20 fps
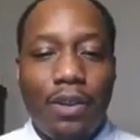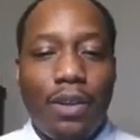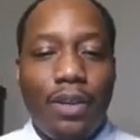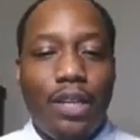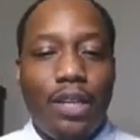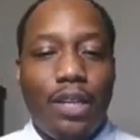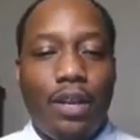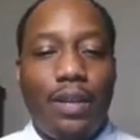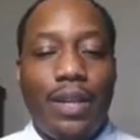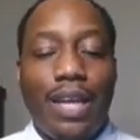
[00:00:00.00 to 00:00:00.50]

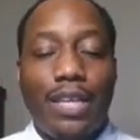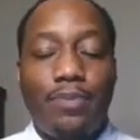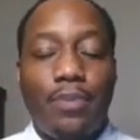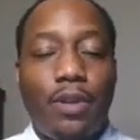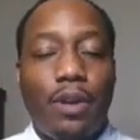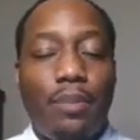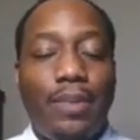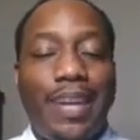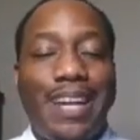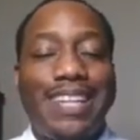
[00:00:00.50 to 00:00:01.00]
that's
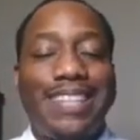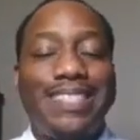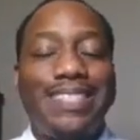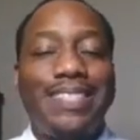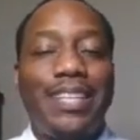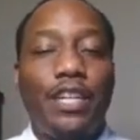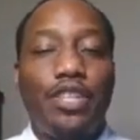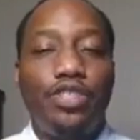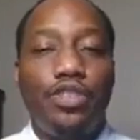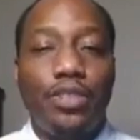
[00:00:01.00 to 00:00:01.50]
becoming an
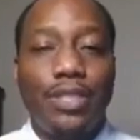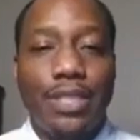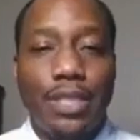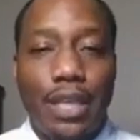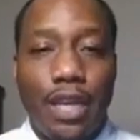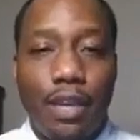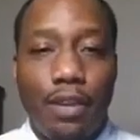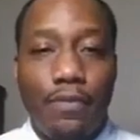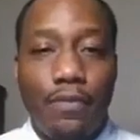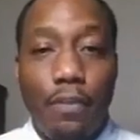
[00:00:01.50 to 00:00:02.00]
essential
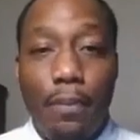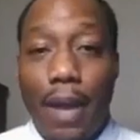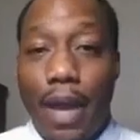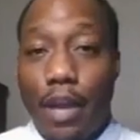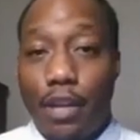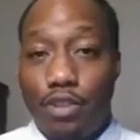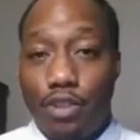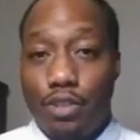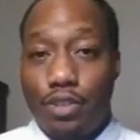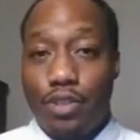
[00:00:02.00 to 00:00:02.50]
skill for
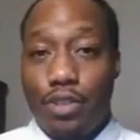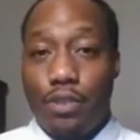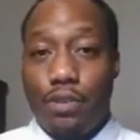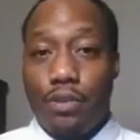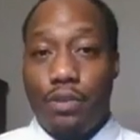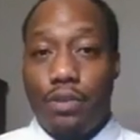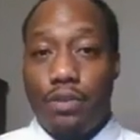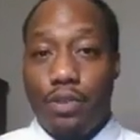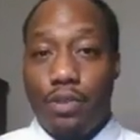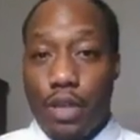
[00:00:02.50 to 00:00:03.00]
managers
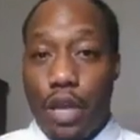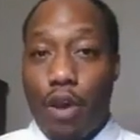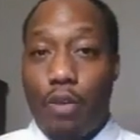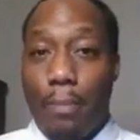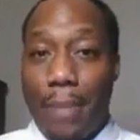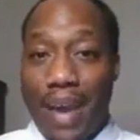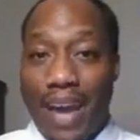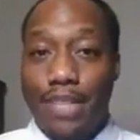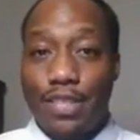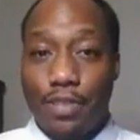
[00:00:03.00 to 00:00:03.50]
to now
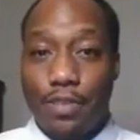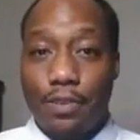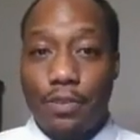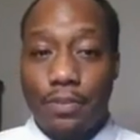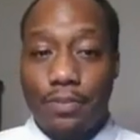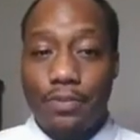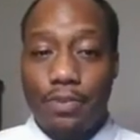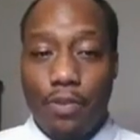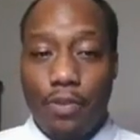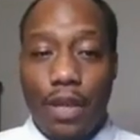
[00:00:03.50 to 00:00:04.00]
master,
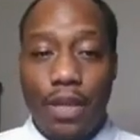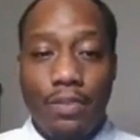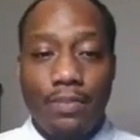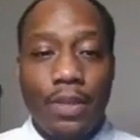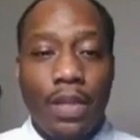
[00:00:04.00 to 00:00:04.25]
right?